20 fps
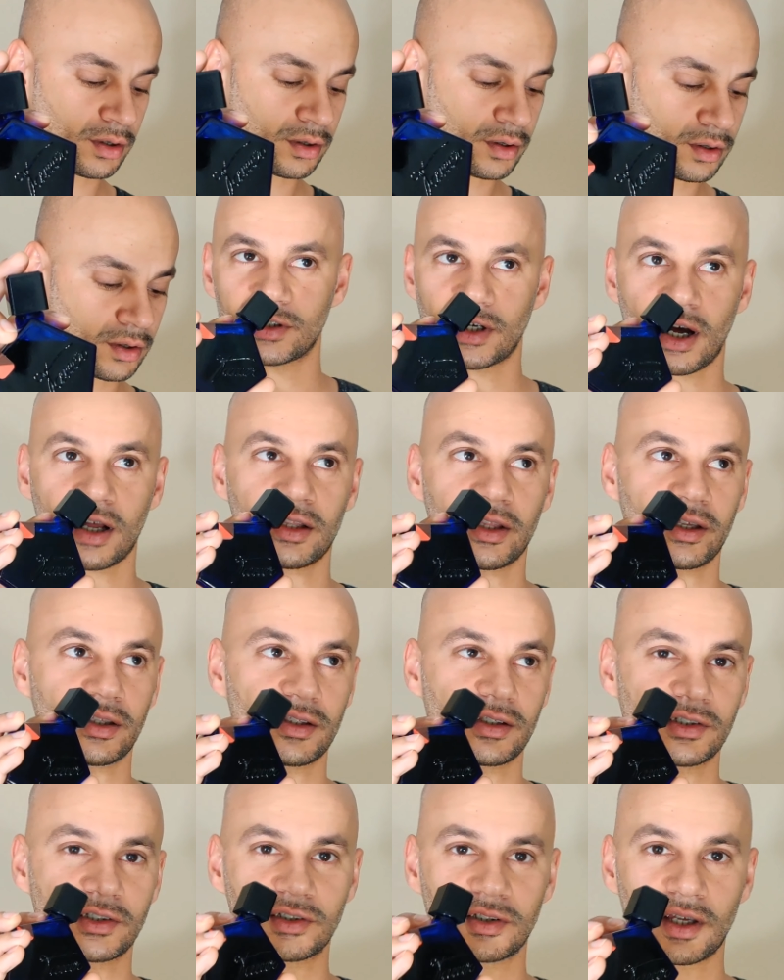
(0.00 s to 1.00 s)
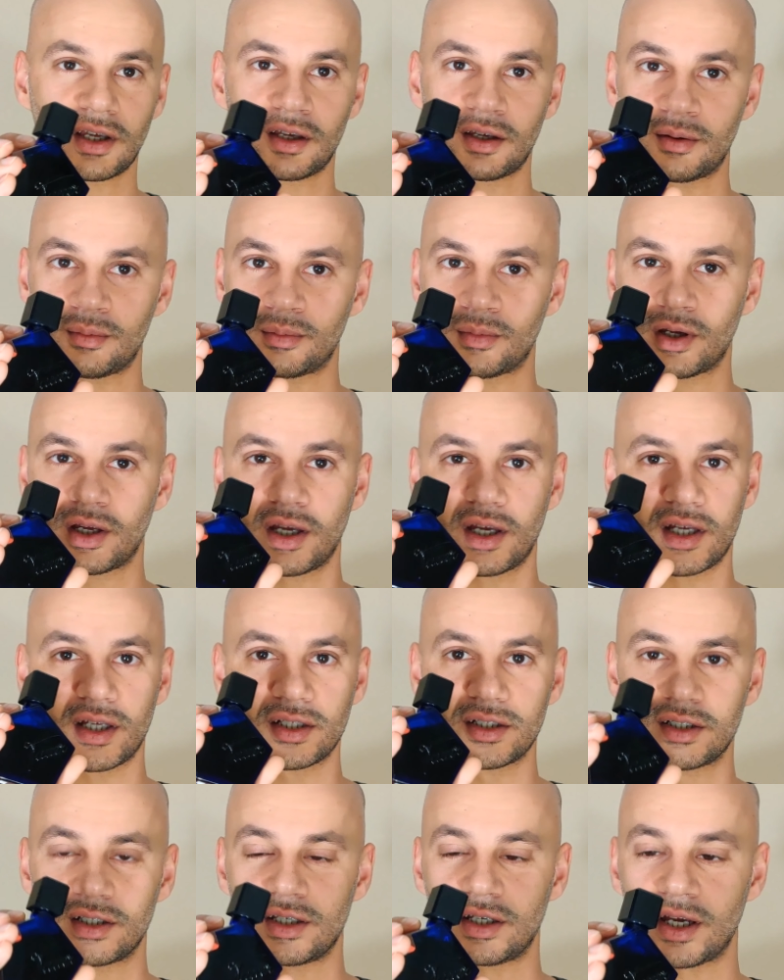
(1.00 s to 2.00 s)
It's got like the same
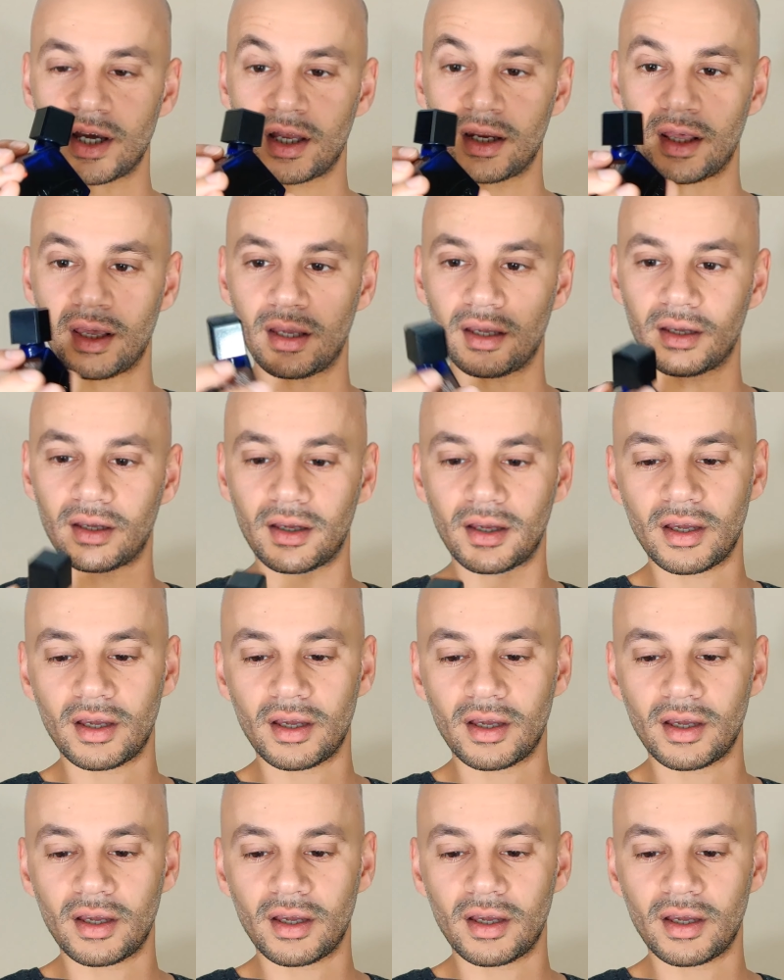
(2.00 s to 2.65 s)
DNA.